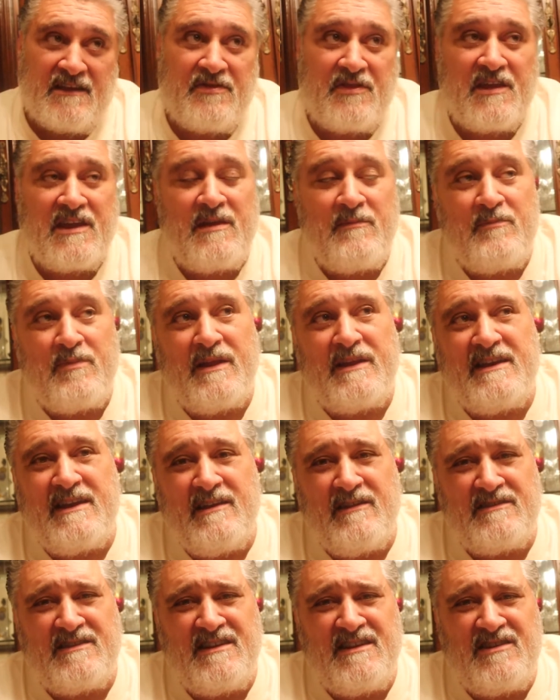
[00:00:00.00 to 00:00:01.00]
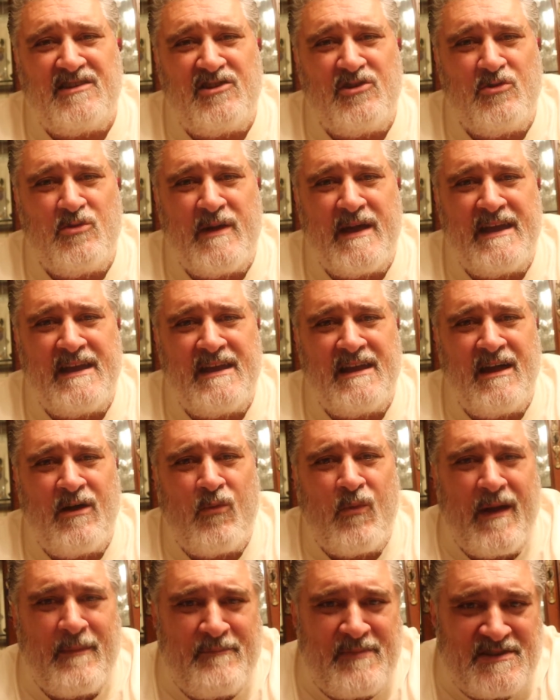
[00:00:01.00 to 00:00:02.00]
I think he pled guilty to a uh,
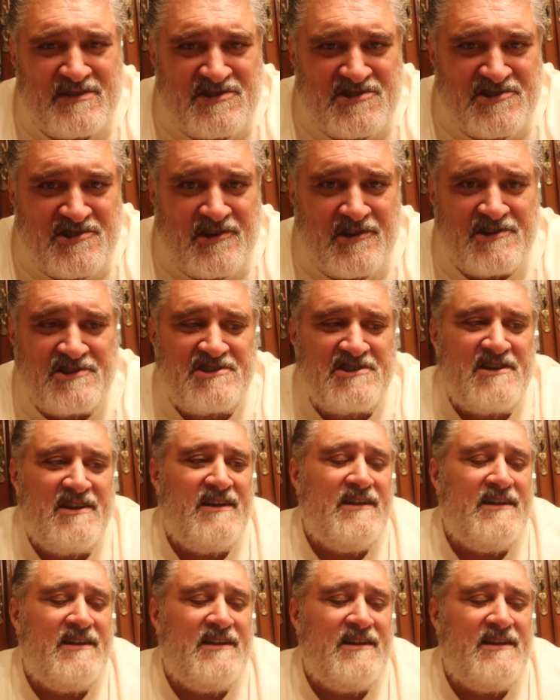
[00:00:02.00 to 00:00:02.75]
weapons charge.